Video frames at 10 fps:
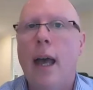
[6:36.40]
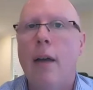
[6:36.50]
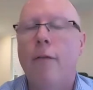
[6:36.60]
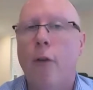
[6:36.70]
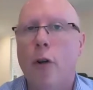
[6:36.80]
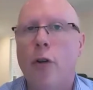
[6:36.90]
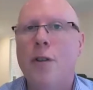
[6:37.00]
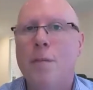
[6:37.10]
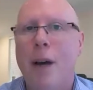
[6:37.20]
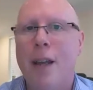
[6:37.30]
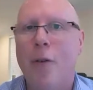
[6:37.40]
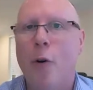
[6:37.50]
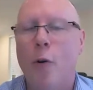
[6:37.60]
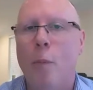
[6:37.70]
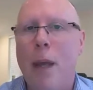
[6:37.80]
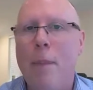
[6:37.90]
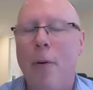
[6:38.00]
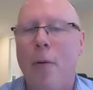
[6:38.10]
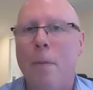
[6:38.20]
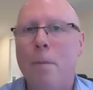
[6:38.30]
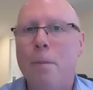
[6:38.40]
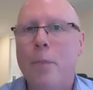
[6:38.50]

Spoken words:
for use by the local people.